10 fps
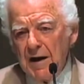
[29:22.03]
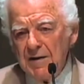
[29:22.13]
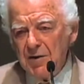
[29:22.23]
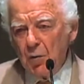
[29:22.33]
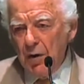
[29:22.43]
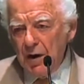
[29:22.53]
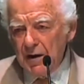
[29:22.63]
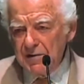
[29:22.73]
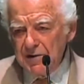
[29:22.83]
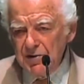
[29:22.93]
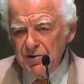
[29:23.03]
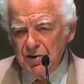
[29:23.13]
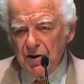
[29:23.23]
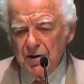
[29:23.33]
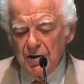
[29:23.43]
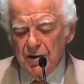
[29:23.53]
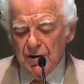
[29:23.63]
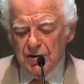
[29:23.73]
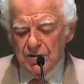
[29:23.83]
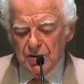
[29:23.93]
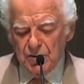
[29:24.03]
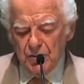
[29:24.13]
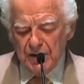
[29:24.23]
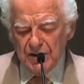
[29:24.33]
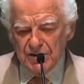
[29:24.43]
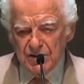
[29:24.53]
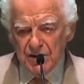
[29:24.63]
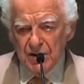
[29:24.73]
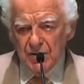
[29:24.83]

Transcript: as the world teacher, to do his